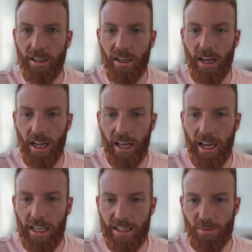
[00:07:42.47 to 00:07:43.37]
and it
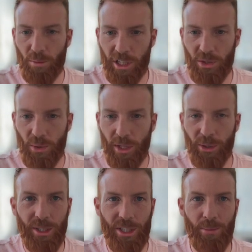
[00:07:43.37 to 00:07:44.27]
has my squiggle
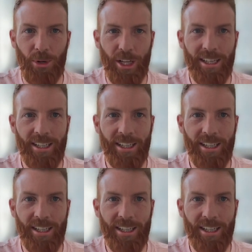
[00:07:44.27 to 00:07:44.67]
which I put in,